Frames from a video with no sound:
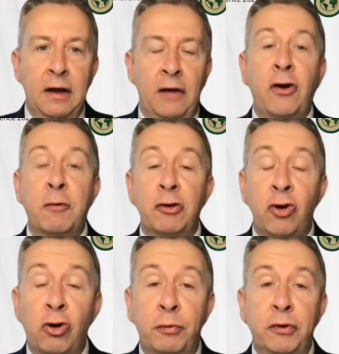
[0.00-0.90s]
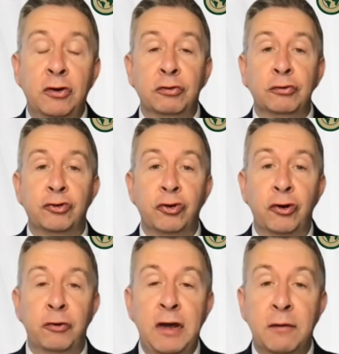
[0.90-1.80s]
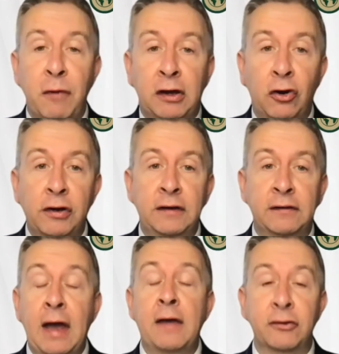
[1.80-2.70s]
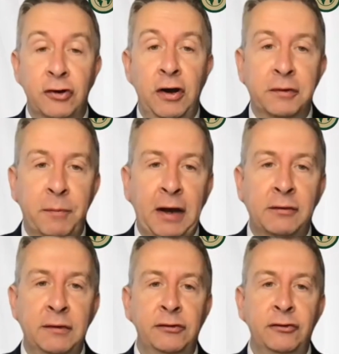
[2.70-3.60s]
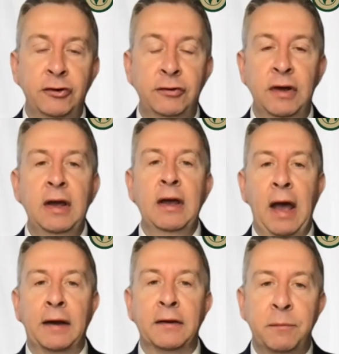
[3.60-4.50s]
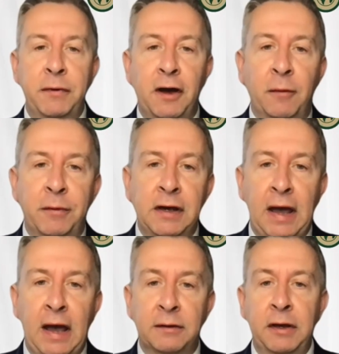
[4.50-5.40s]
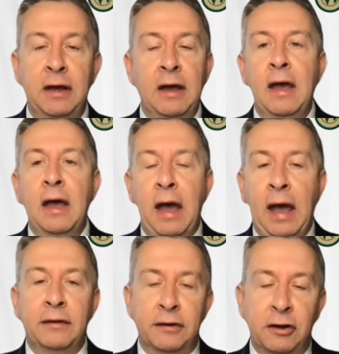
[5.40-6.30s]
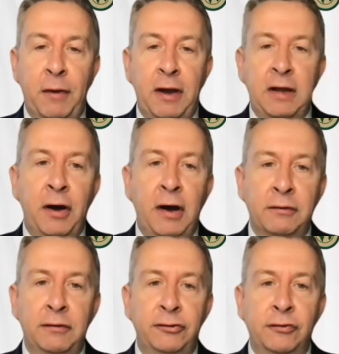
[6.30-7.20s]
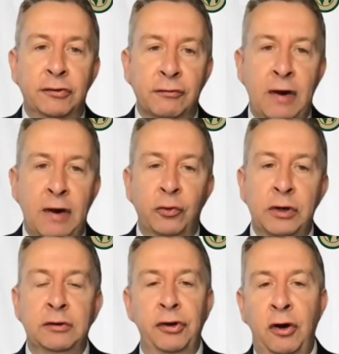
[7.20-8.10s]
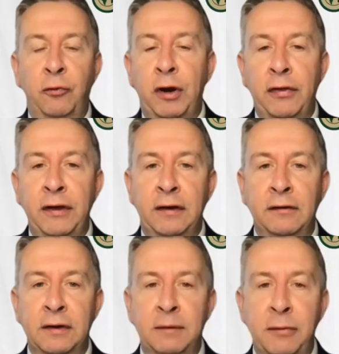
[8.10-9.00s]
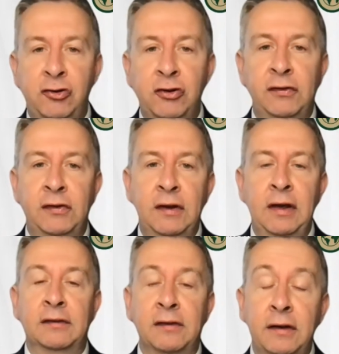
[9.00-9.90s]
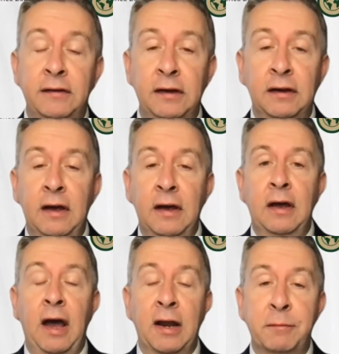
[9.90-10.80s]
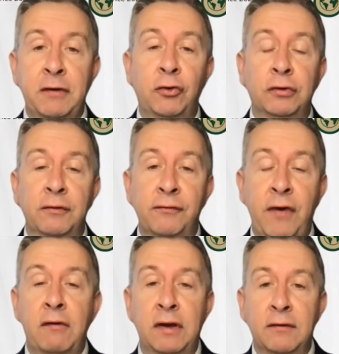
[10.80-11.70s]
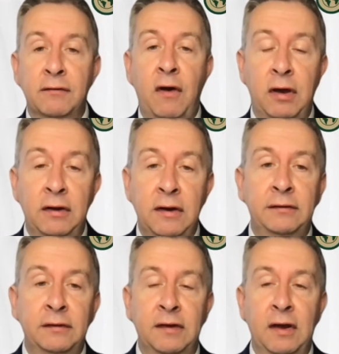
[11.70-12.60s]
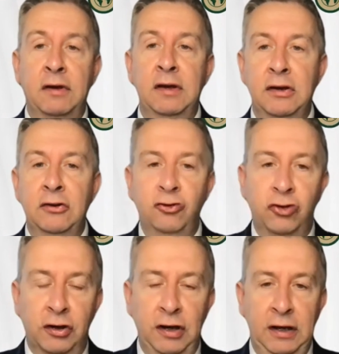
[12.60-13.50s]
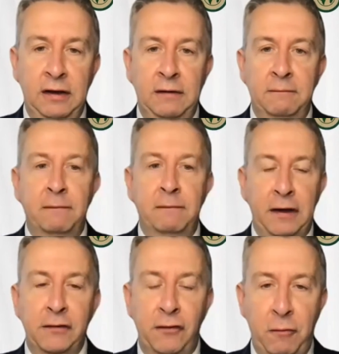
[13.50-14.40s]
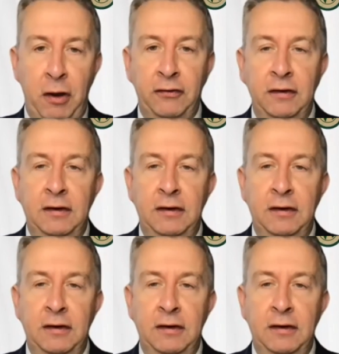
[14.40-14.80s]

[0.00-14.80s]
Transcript: I very much hope you'll all join me and my colleagues at the Chartered Banker Institute and at the PRB Academy and at our many partner institutes around the world on what I think is an ambitious, exciting, and above all, very, very necessary journey. Thank you very much.